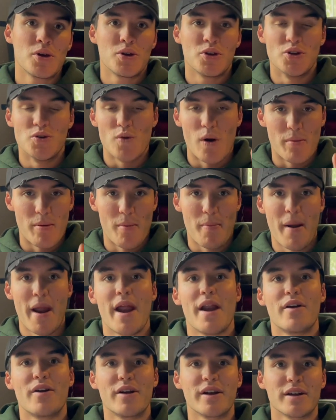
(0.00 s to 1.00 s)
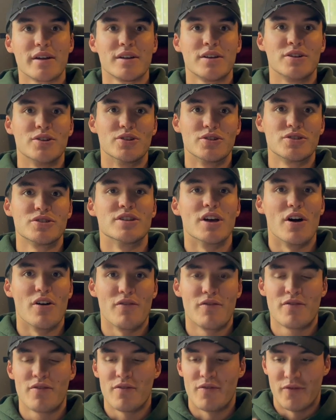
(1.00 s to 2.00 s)
you are preparing
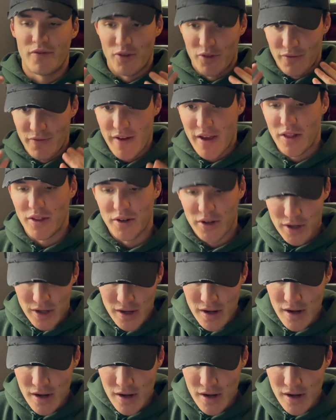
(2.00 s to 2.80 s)
yourself for failure.